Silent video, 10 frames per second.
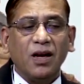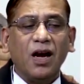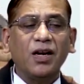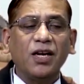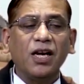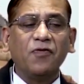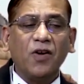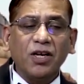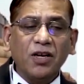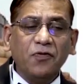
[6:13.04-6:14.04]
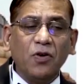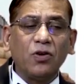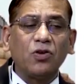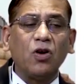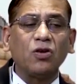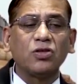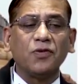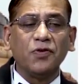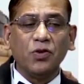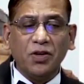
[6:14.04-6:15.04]
Article 44 talks
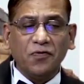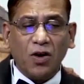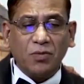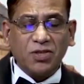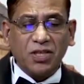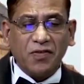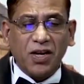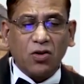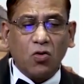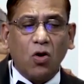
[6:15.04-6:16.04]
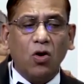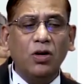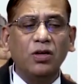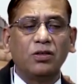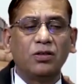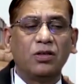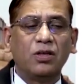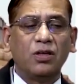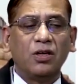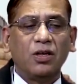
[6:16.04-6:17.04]
of uniform civil code.
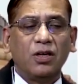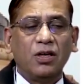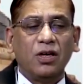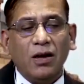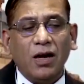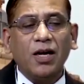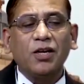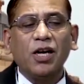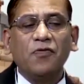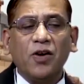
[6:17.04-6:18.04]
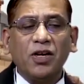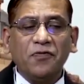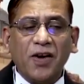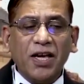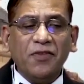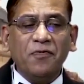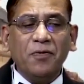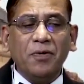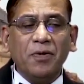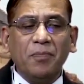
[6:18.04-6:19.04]
Article 45
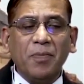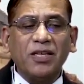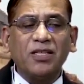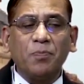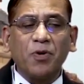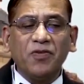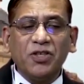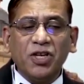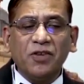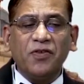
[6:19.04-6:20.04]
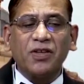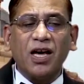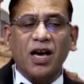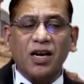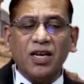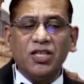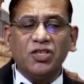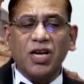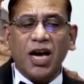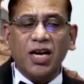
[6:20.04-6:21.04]
makes a provision for the early
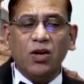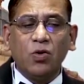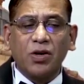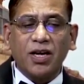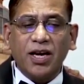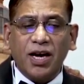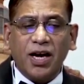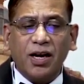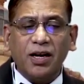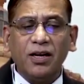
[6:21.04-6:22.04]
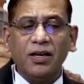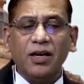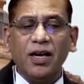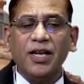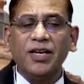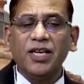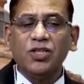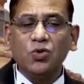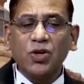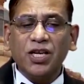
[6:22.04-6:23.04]
childhood care and
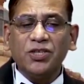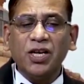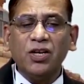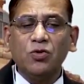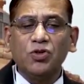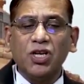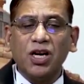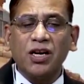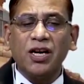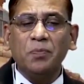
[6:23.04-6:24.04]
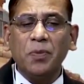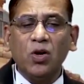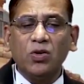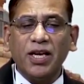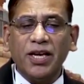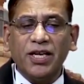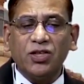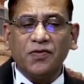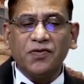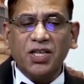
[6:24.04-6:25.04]
education to children below the
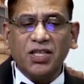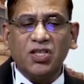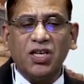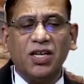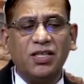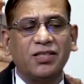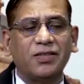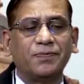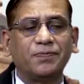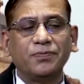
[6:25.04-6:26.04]
age of 6 years.